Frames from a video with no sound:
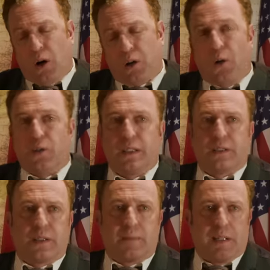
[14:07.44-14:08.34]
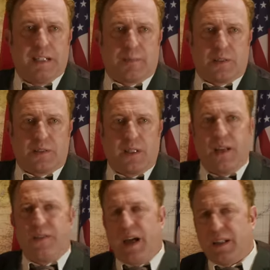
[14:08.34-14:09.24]
According to the papers,
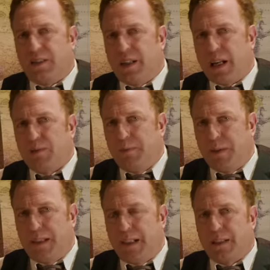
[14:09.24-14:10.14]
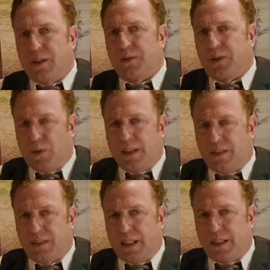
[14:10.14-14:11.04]
that attack will begin on the
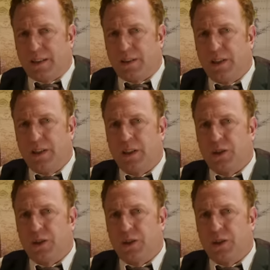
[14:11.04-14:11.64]
22nd,